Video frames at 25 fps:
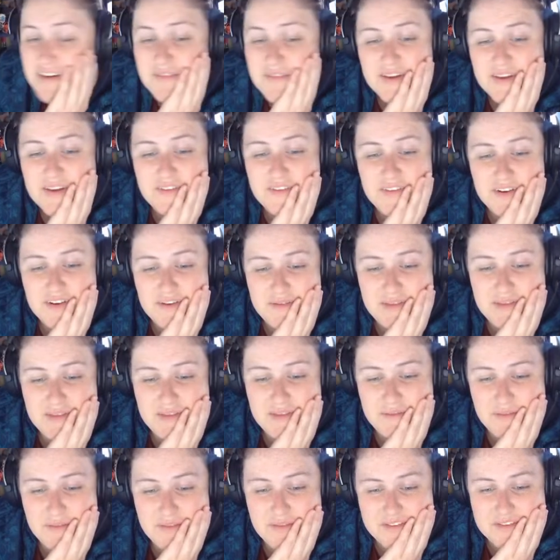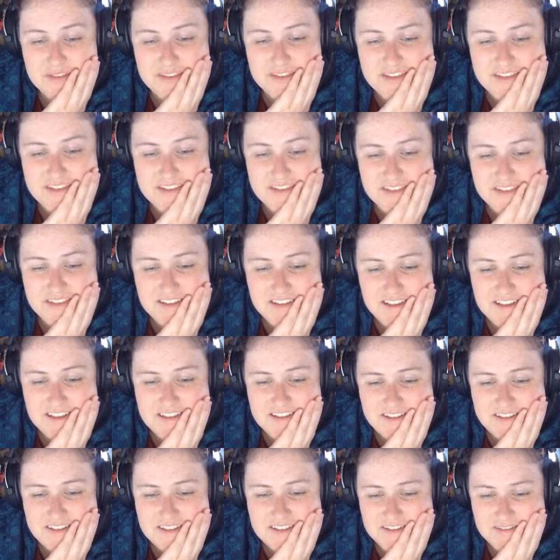a video about the moons. That's
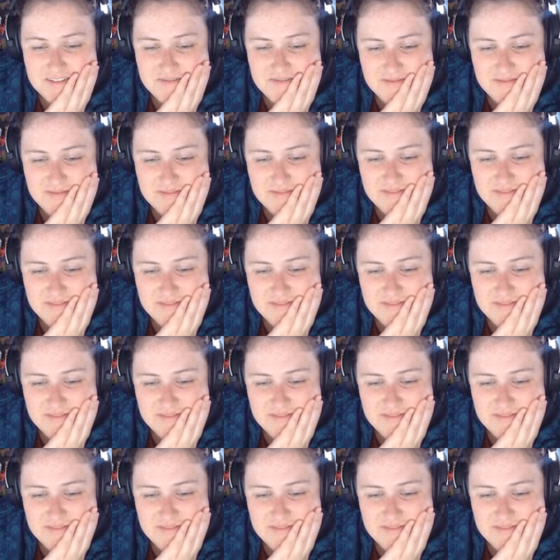awesome.